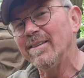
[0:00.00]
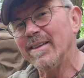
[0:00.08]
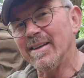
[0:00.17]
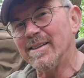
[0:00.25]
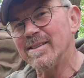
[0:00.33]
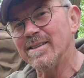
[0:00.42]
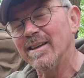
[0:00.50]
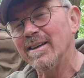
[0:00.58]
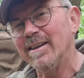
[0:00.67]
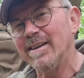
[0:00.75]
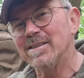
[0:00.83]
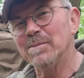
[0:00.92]
this
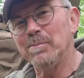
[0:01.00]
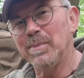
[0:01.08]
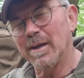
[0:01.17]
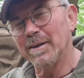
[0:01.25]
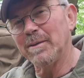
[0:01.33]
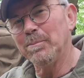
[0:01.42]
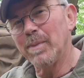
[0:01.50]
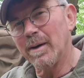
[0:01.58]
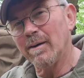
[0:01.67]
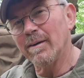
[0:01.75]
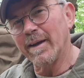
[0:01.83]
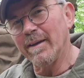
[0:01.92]
is a bloody
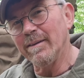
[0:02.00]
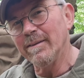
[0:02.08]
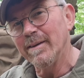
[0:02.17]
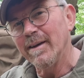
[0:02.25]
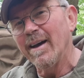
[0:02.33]
bargain.